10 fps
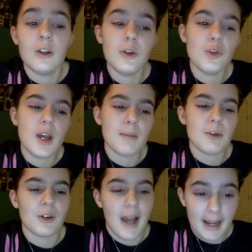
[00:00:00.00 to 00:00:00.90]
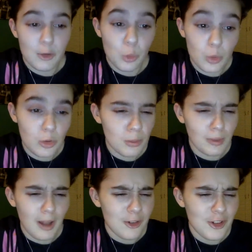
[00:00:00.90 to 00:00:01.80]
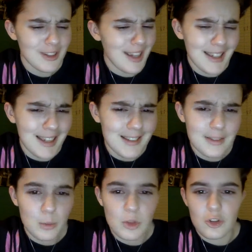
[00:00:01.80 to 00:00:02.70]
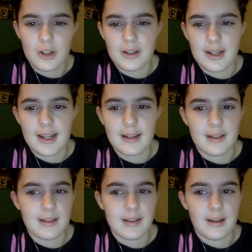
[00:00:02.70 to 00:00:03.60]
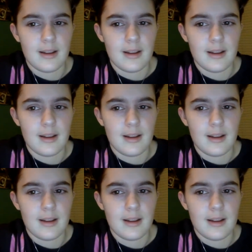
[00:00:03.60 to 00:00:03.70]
New chapter, actual new plot shit, I guess, which contains